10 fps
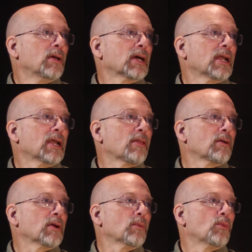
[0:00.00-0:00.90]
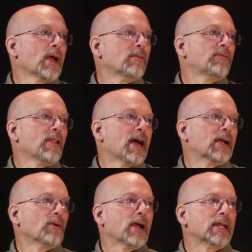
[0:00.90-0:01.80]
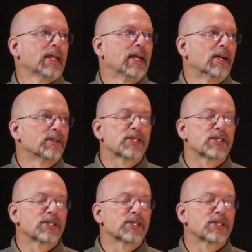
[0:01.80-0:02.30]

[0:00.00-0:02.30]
Got another red flag right here,